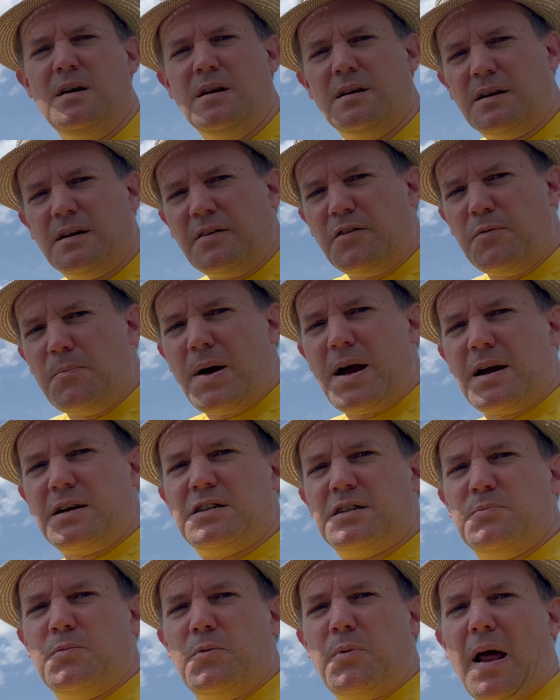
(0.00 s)
Now the
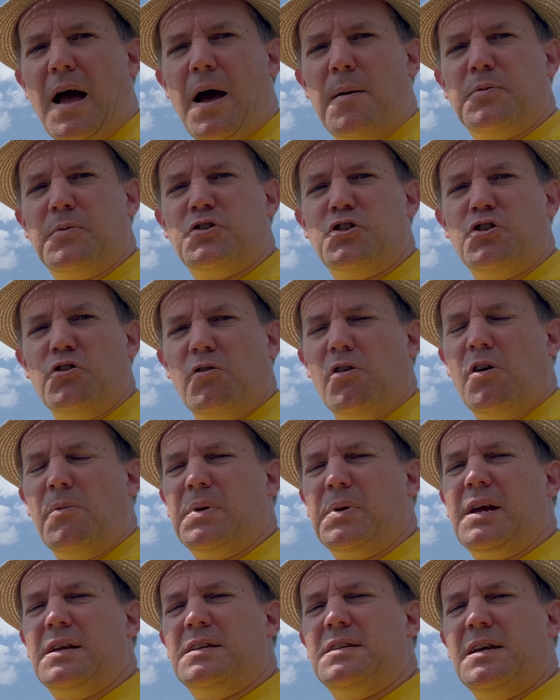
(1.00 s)
maximum aperture I'm
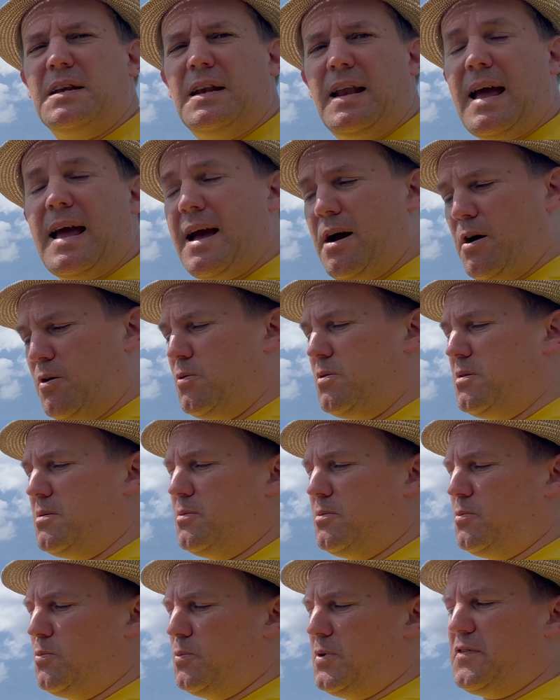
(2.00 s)
getting now
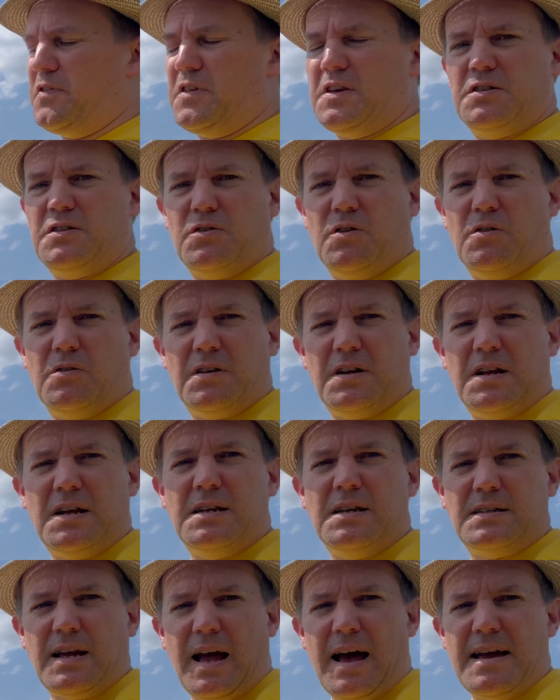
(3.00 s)
with this on
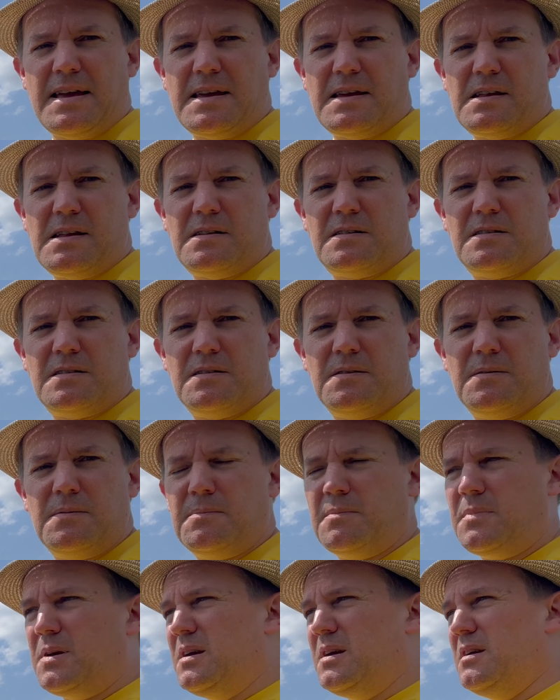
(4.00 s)
is 8.
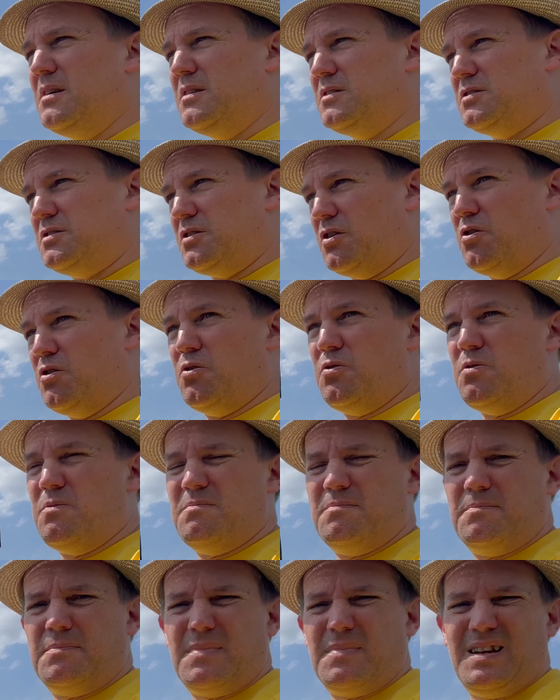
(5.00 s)
So
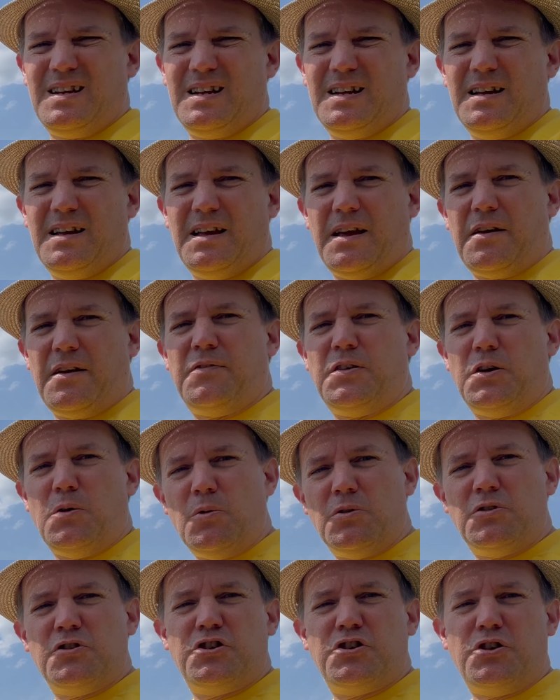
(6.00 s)
if you
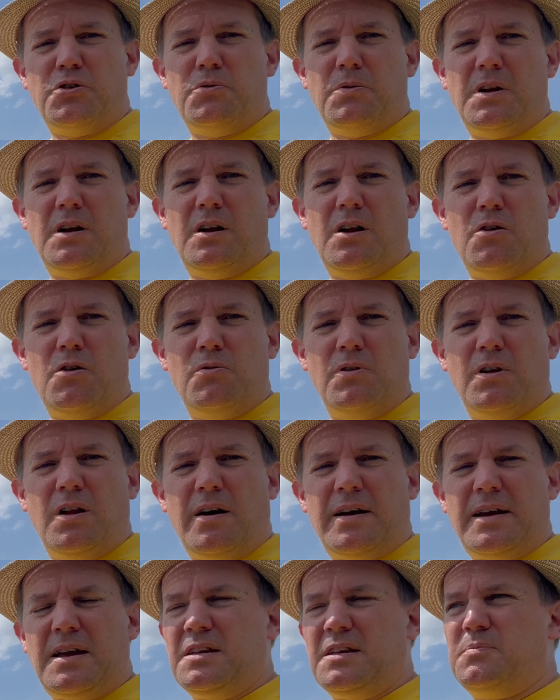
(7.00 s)
want to shoot in low
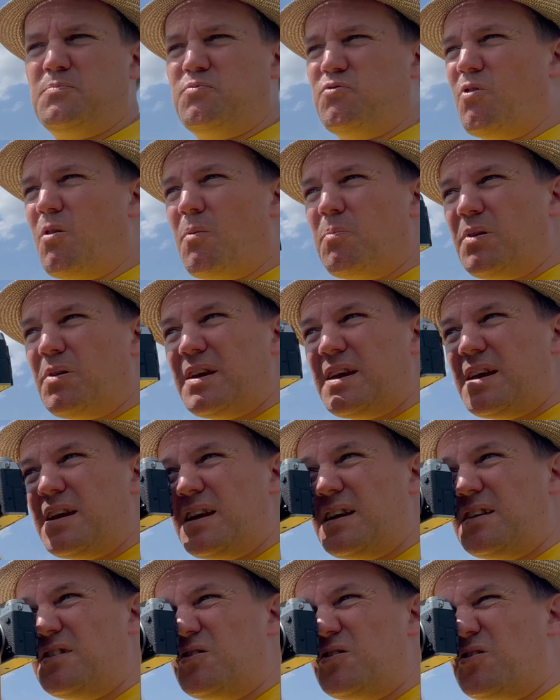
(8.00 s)
light, it's probably
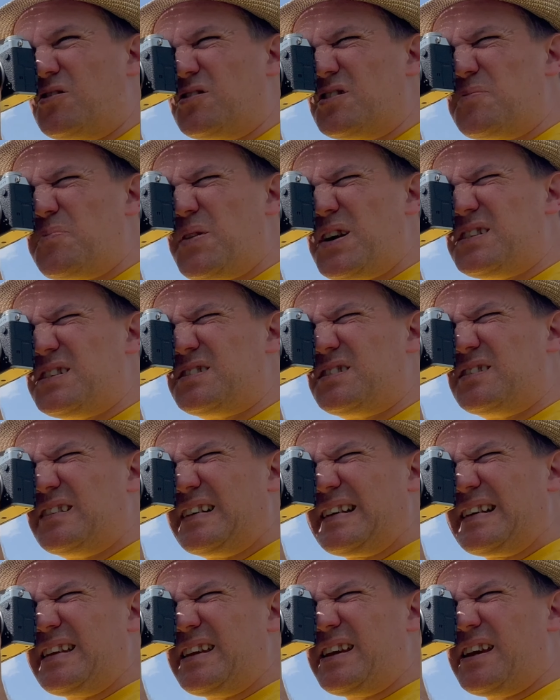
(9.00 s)
not the best
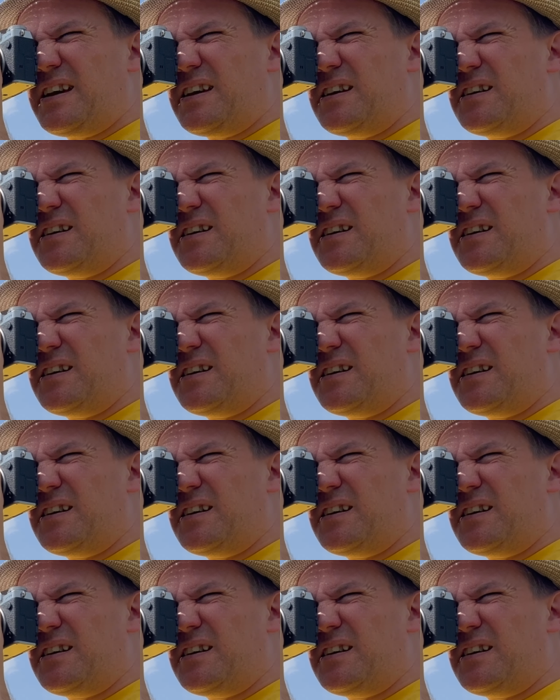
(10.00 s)
idea,